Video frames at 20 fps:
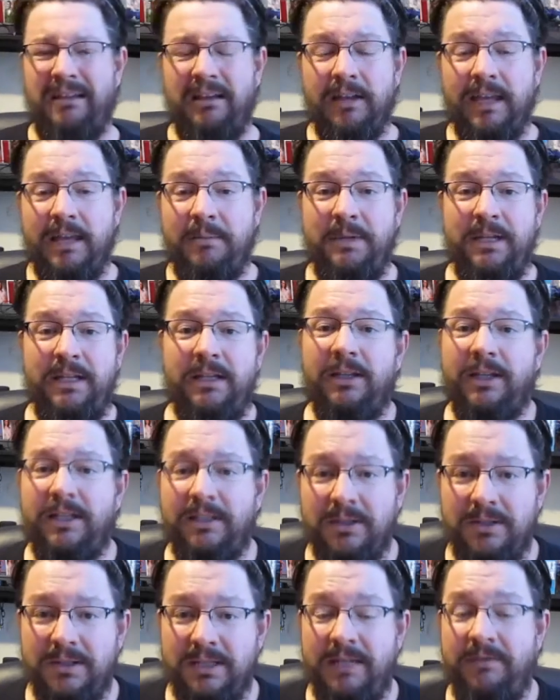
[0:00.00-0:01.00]
I mean, look at
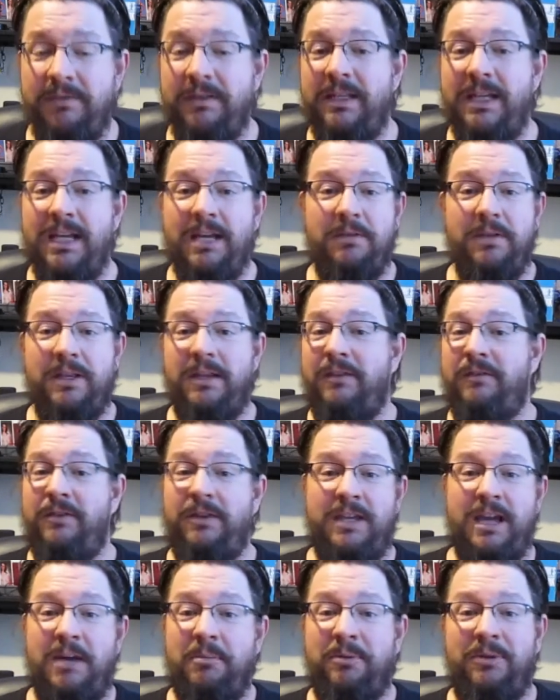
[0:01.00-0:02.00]
those, even then,
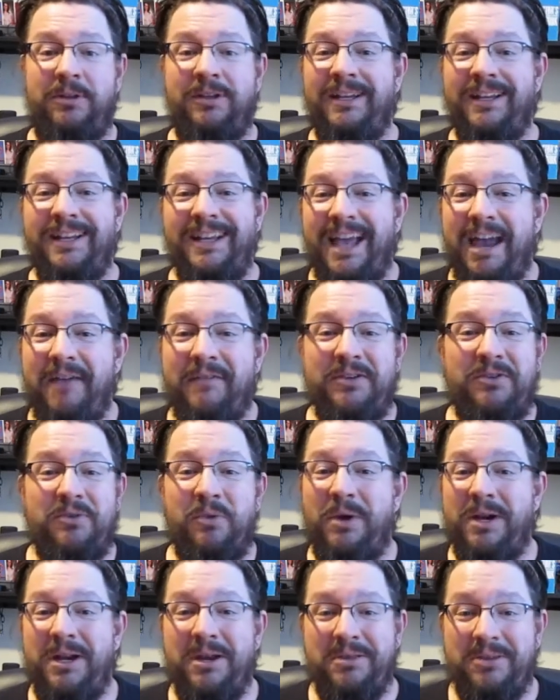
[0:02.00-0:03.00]
every 20
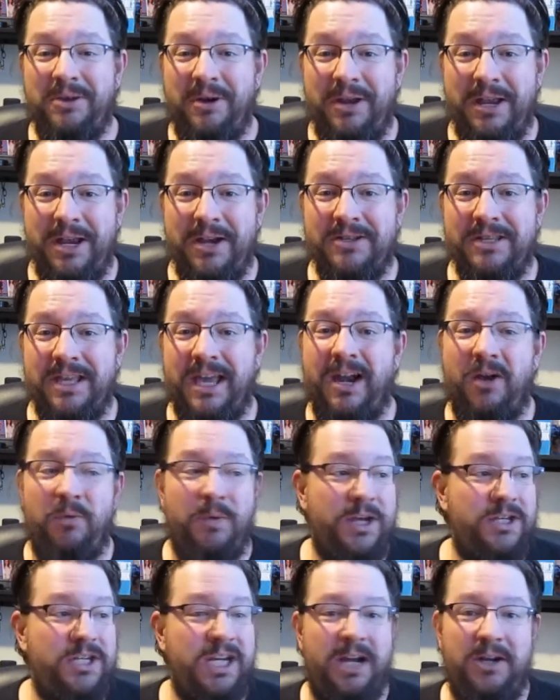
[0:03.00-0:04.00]
or 30 years, they got to
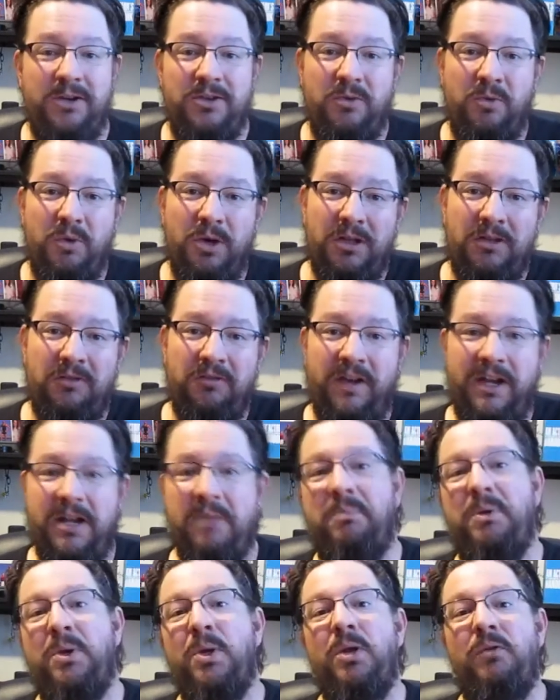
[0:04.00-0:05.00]
reach out into the world and find
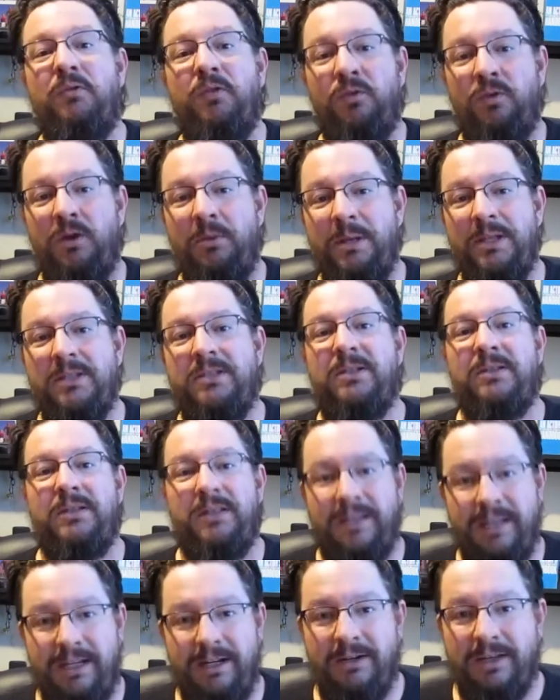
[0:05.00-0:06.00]
a beautiful woman so
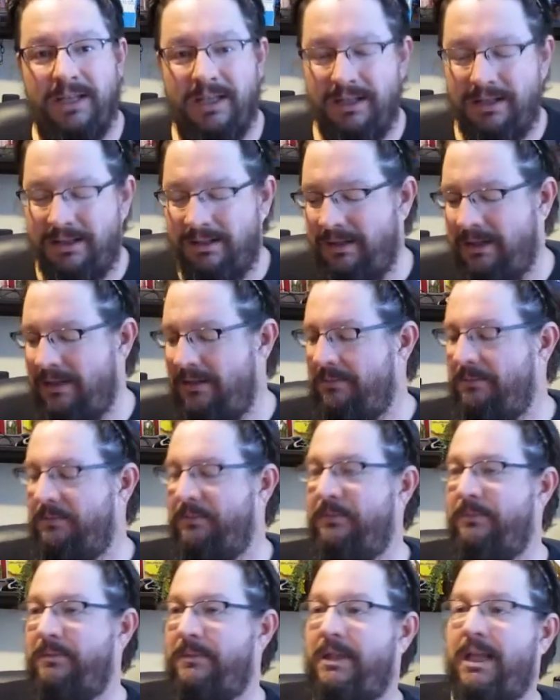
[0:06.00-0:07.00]
that they don't get,
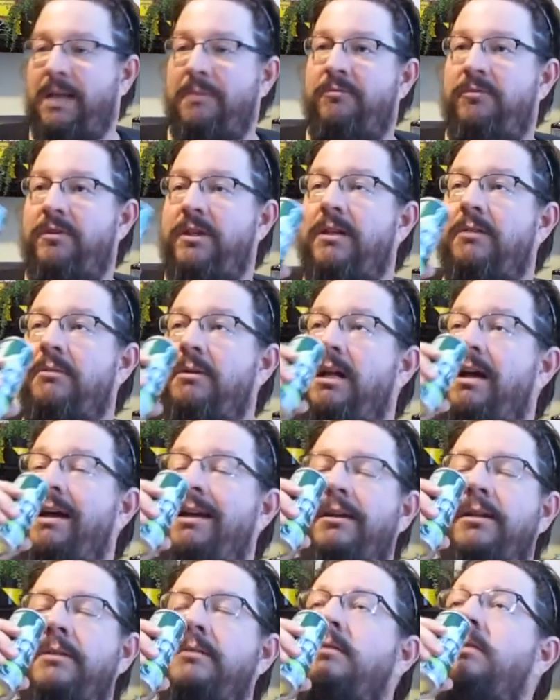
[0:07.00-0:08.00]
club feet or whatever. I
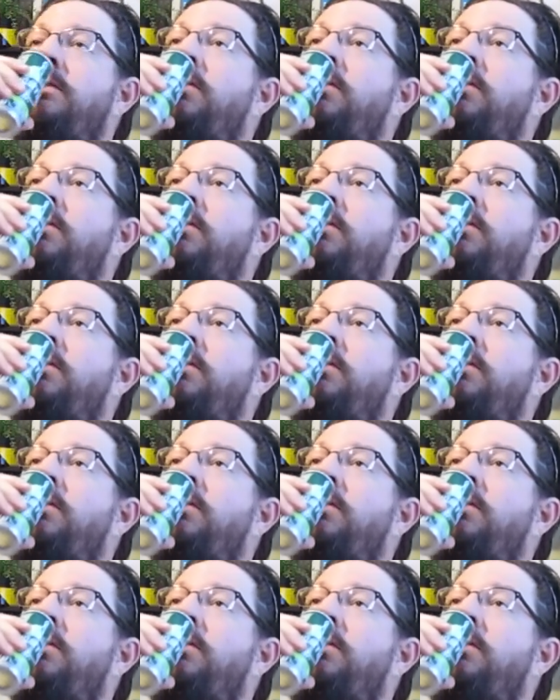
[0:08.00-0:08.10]
don't know.